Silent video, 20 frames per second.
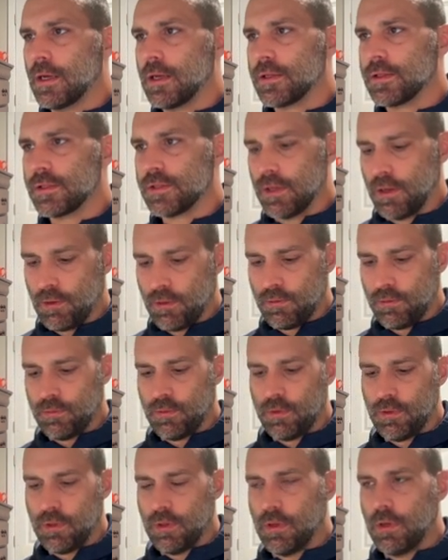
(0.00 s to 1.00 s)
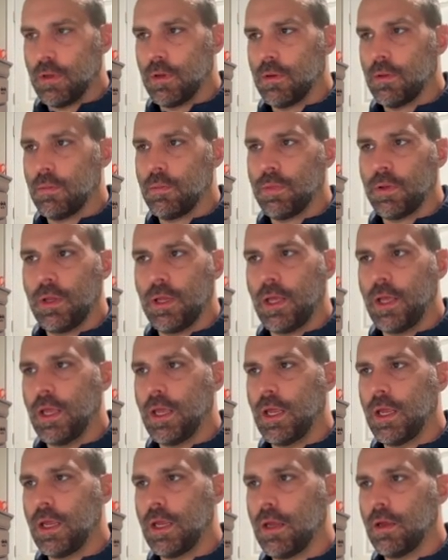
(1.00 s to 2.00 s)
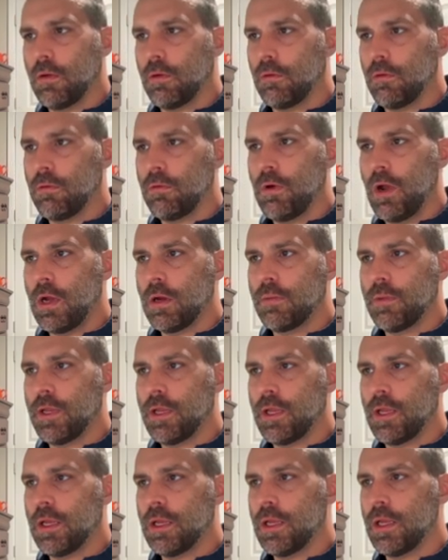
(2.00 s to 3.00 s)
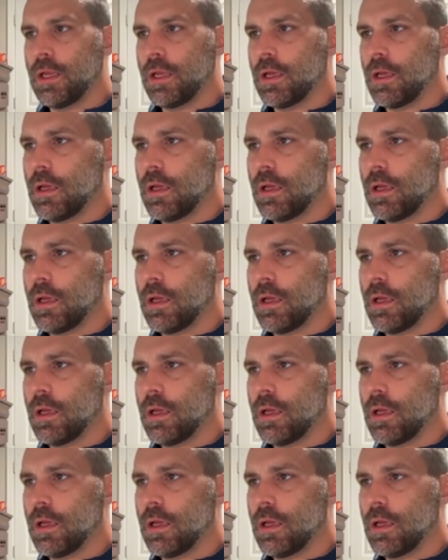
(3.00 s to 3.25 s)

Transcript: So play rugby.